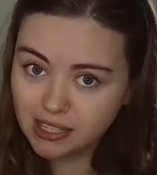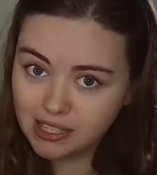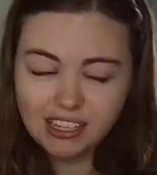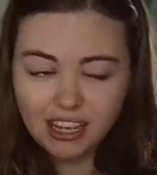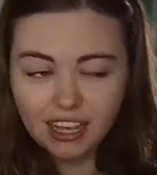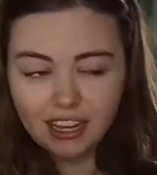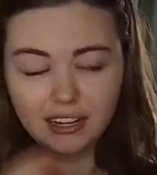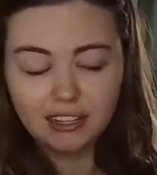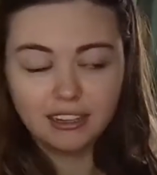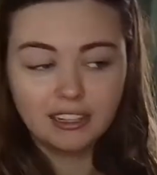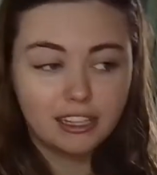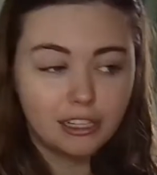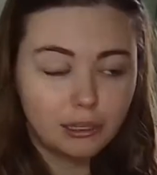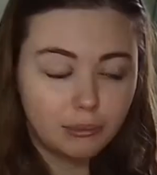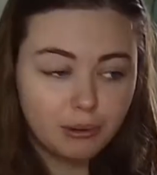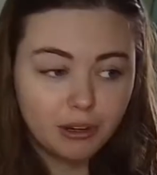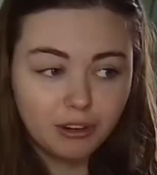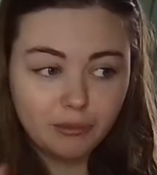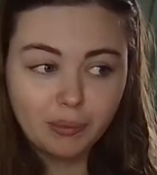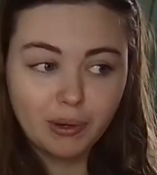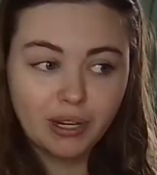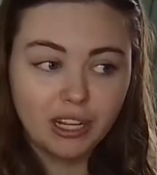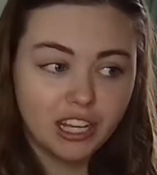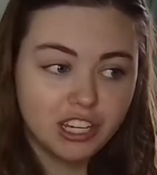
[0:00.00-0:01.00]
Got a little bit of
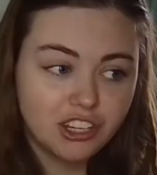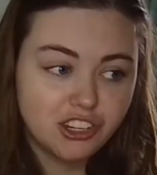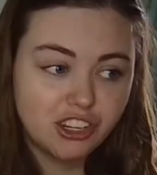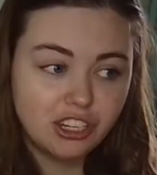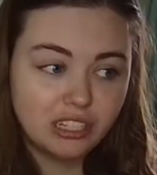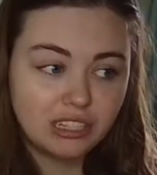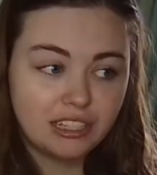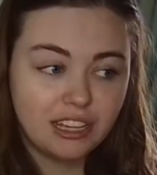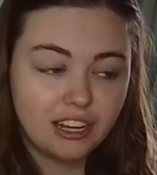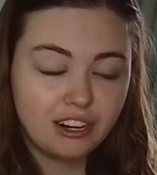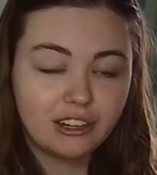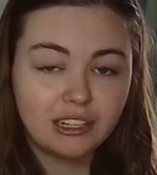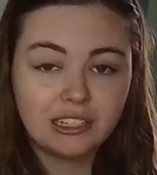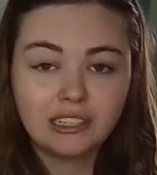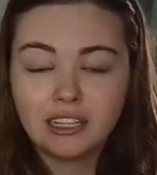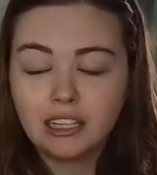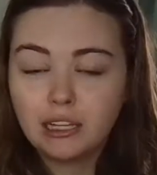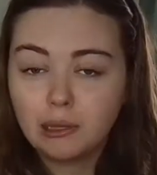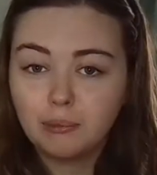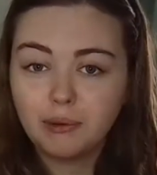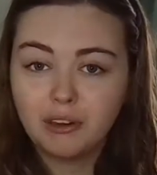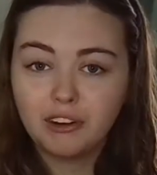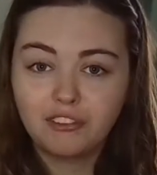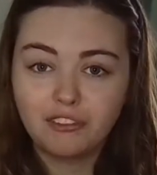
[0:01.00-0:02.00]
percussion in there and a little
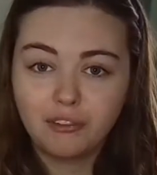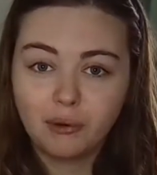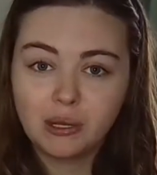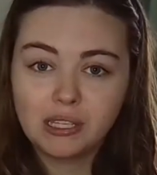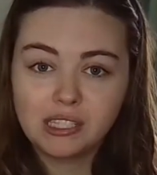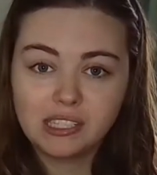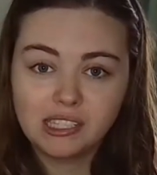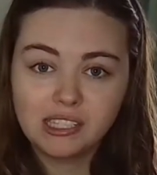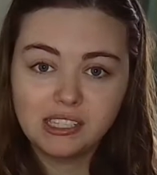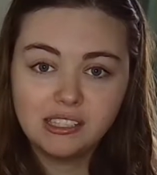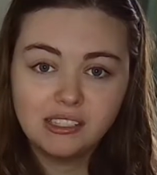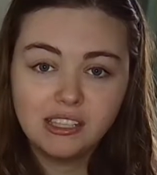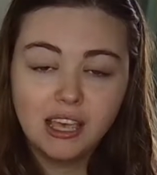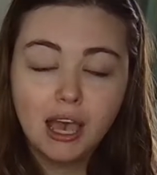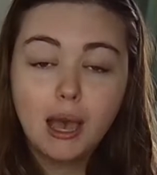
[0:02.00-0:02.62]
bit of voices,